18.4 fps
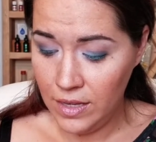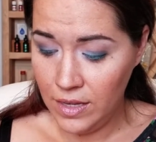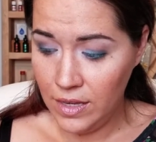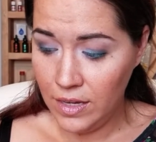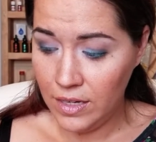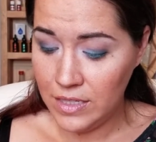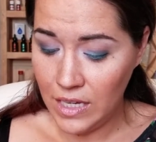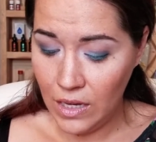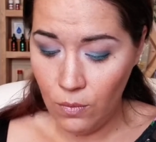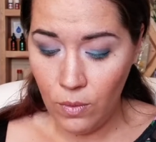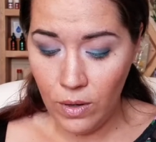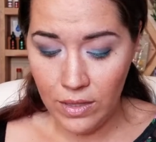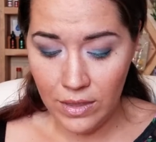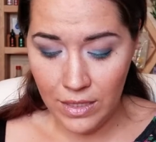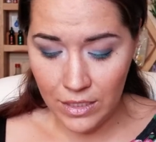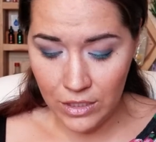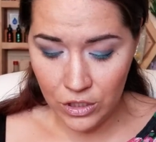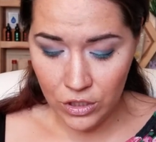because I want
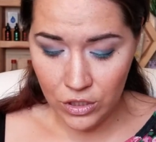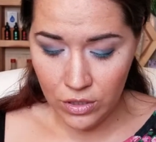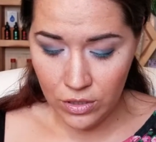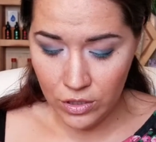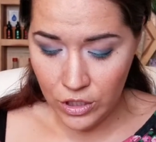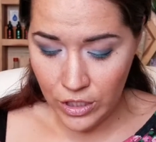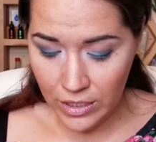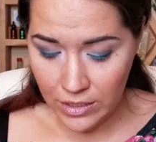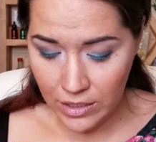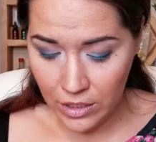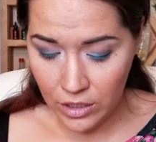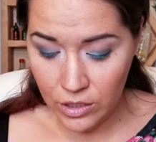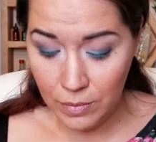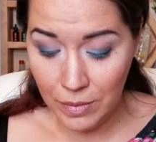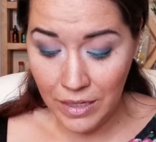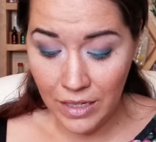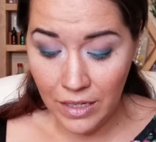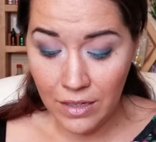this jet setter to
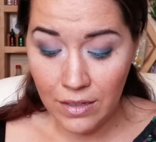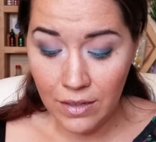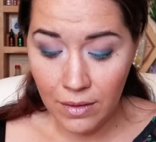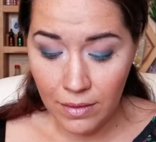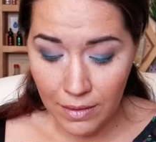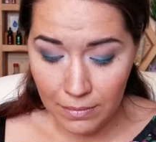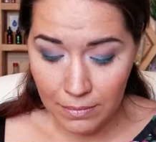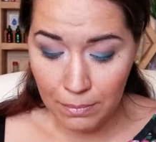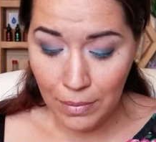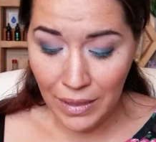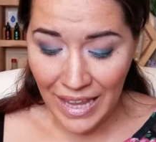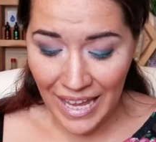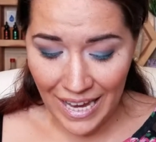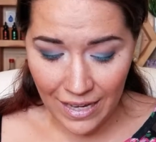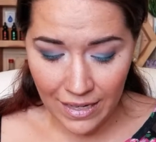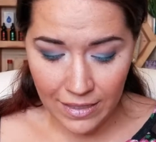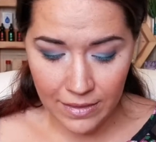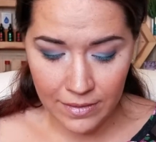be
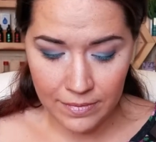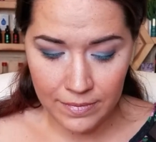black.